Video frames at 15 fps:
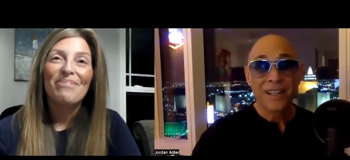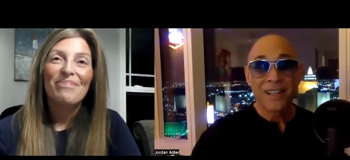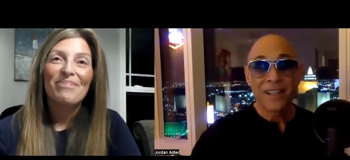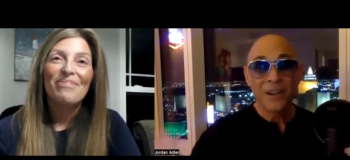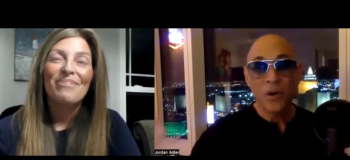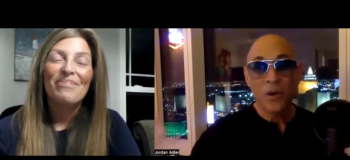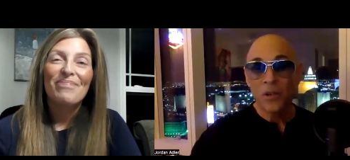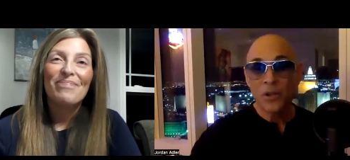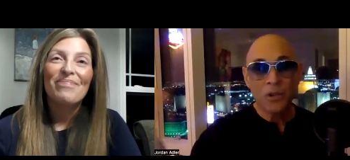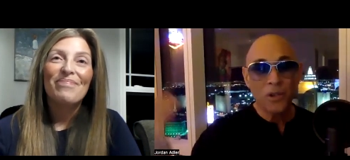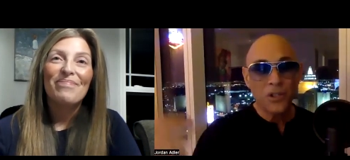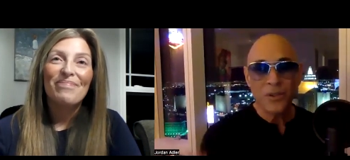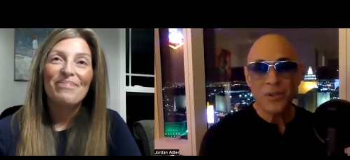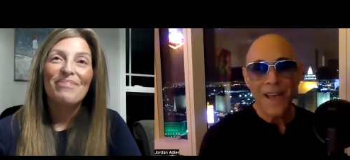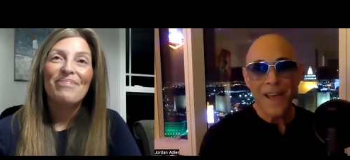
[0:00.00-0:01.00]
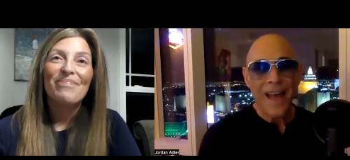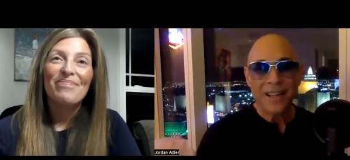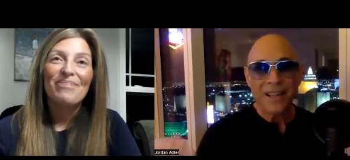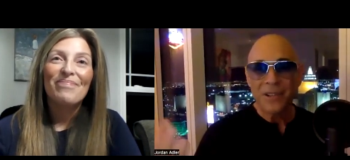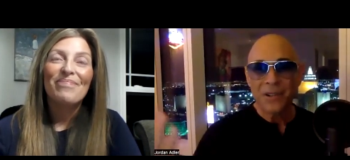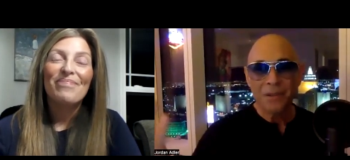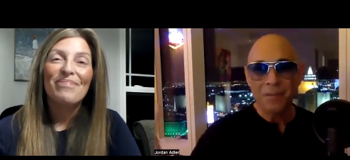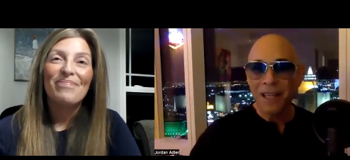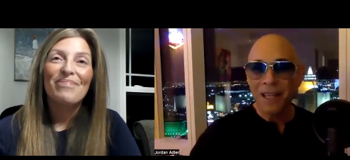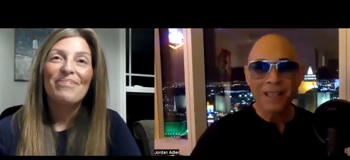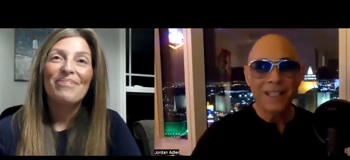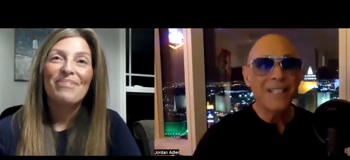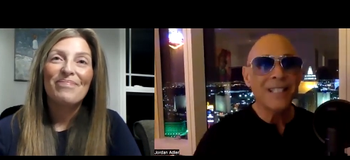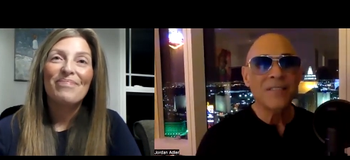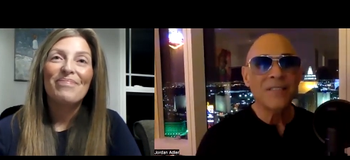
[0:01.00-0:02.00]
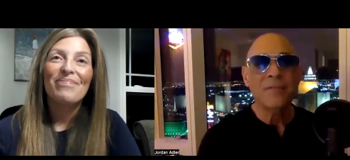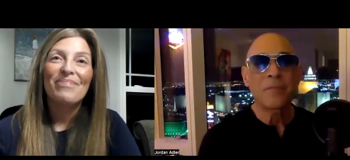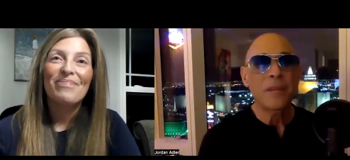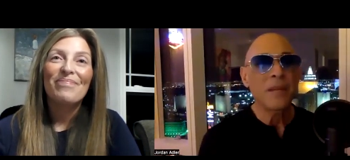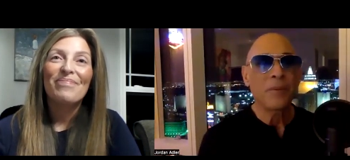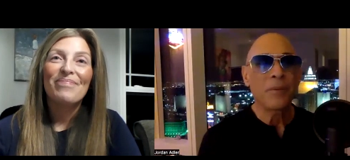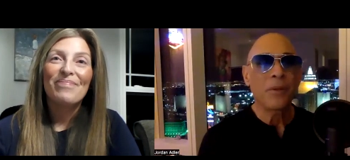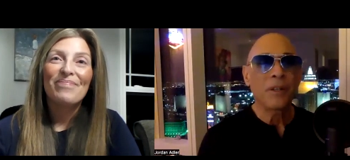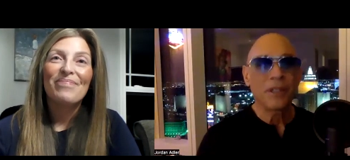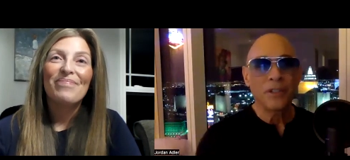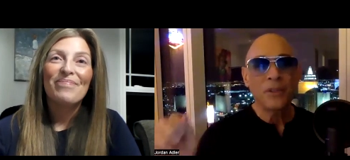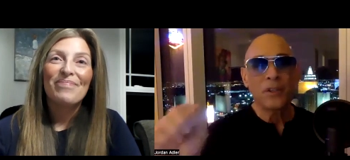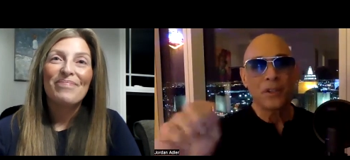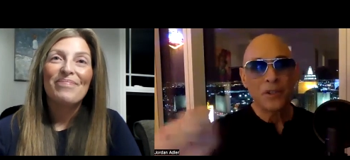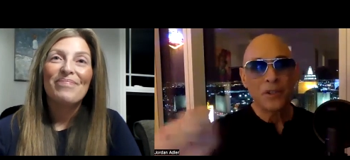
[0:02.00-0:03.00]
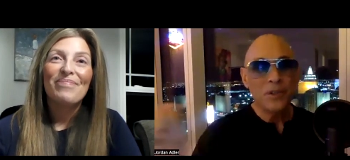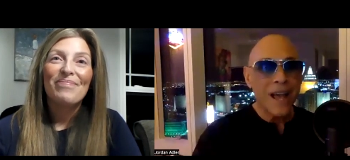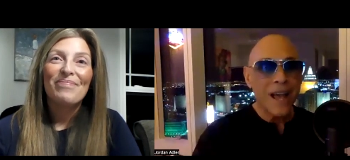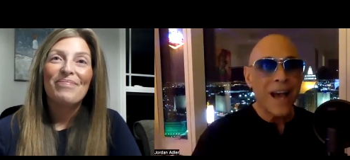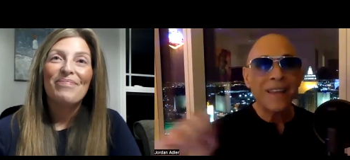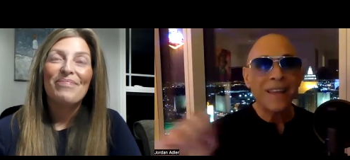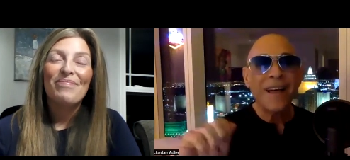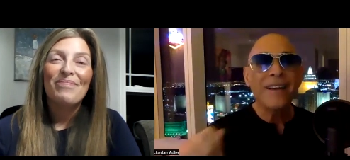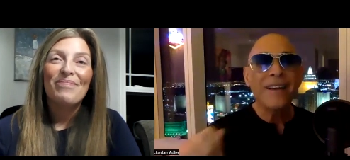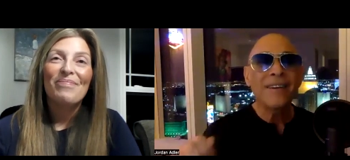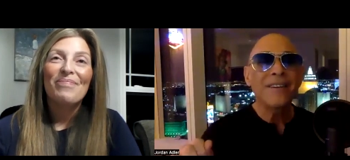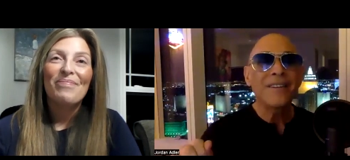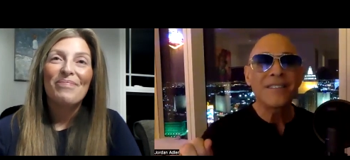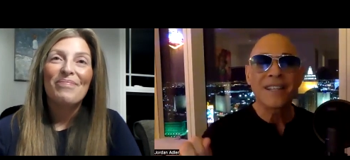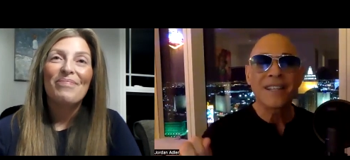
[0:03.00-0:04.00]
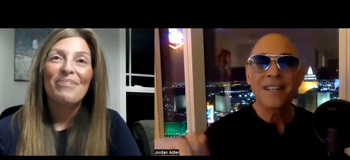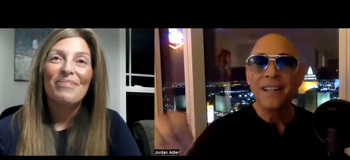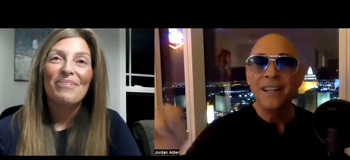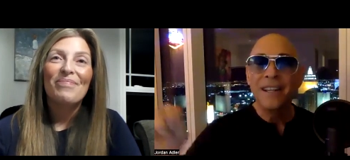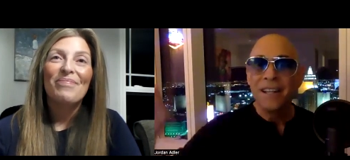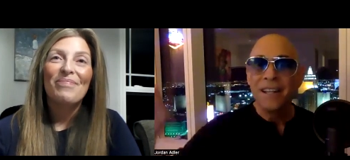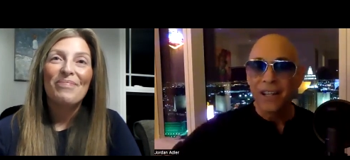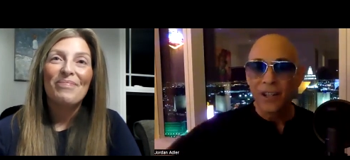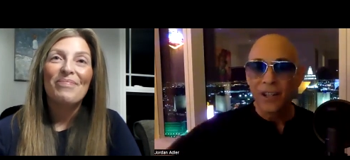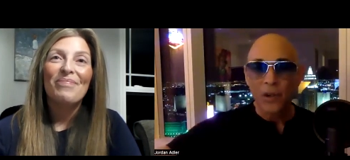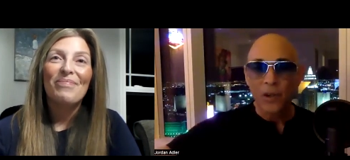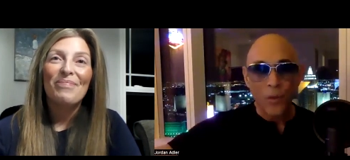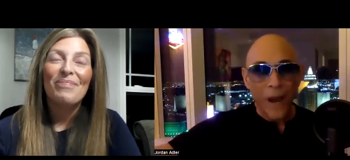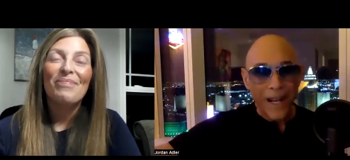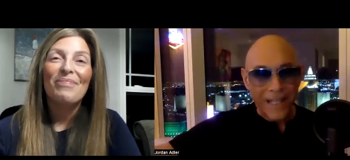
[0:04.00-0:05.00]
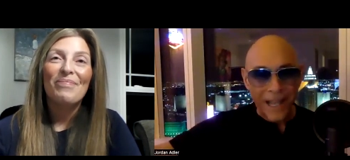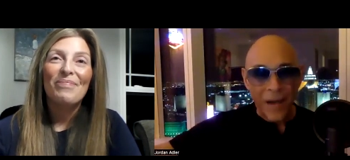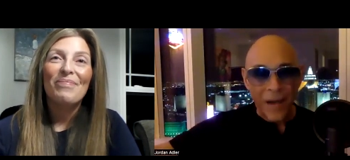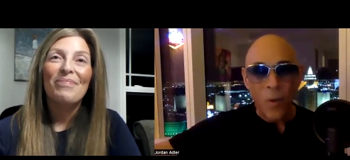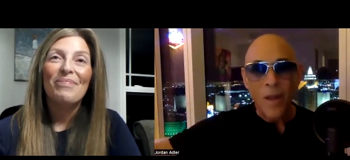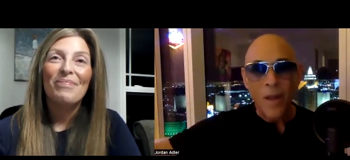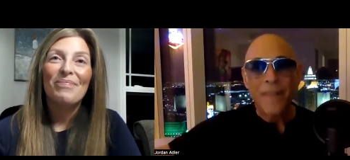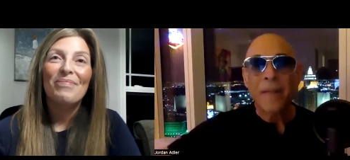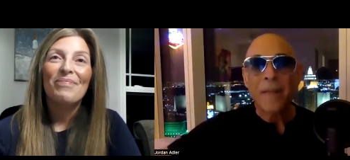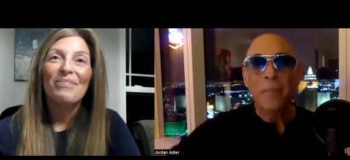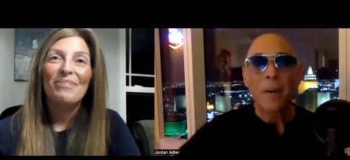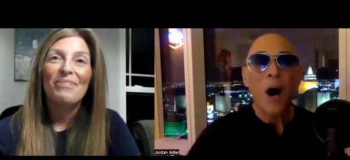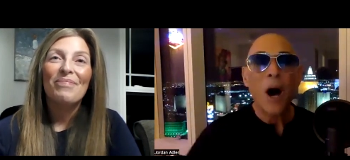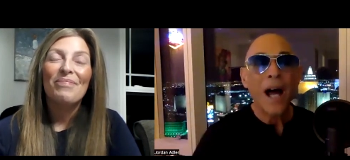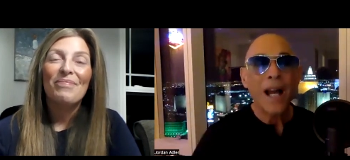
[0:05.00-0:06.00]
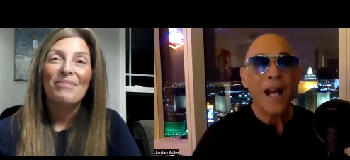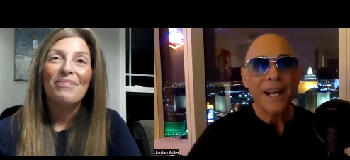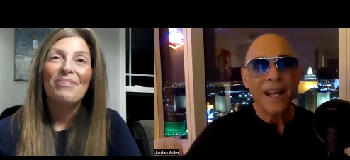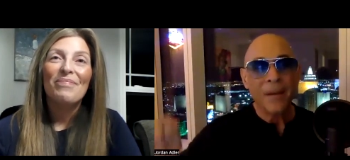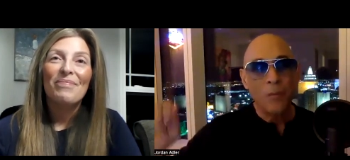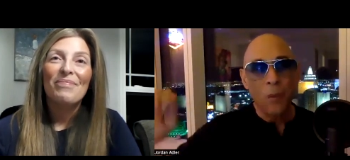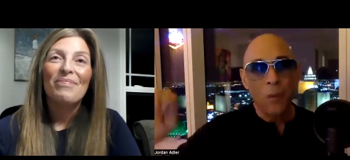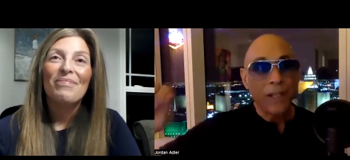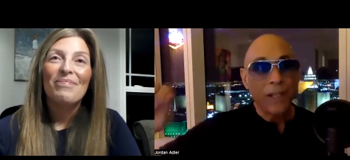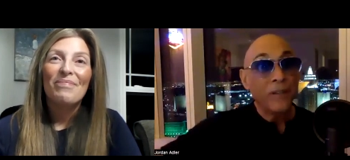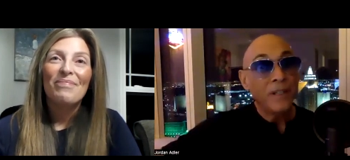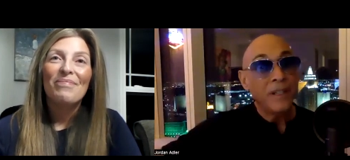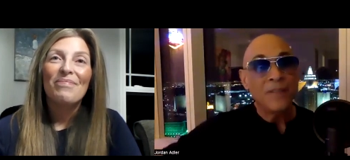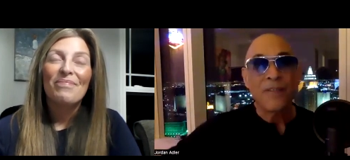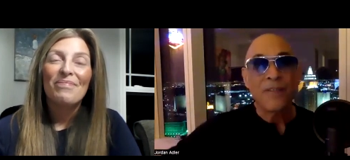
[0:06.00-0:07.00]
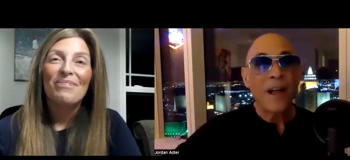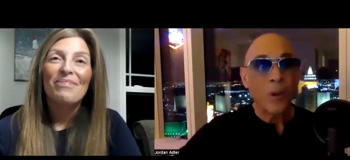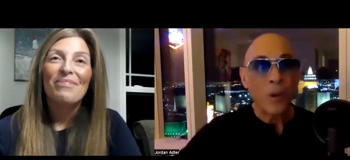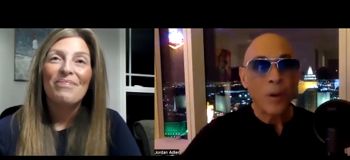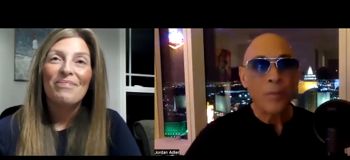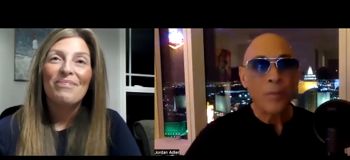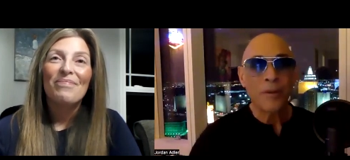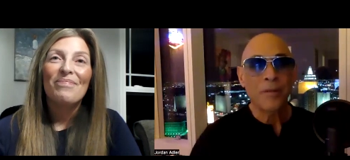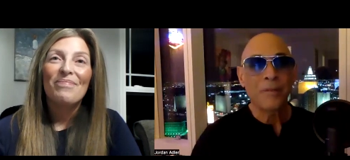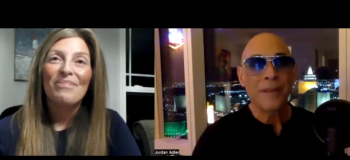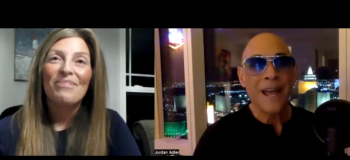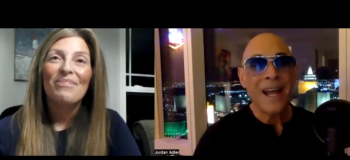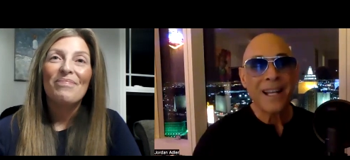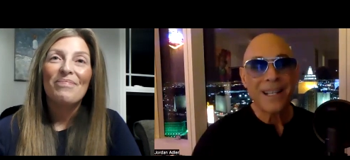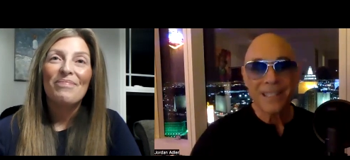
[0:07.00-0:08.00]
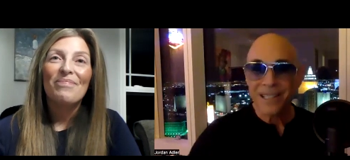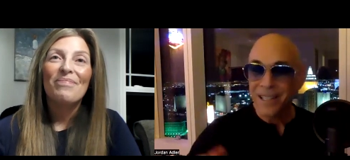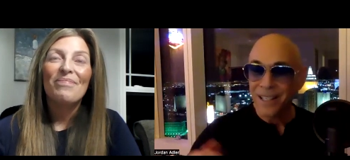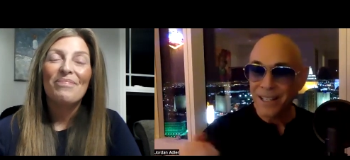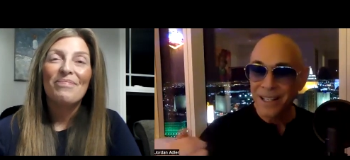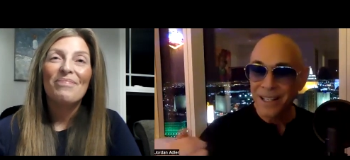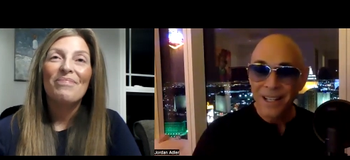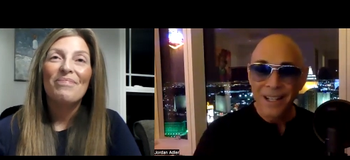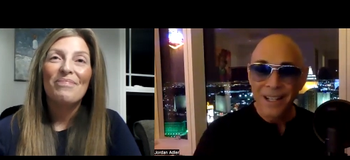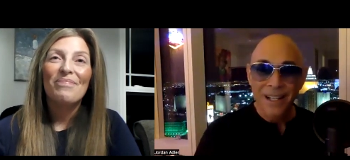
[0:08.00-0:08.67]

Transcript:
Speaker 1: You know, you can mm-hmm. do that. You can make lists of people and you can use highlighters and you can write down what they bought and when you need to follow up with them next. And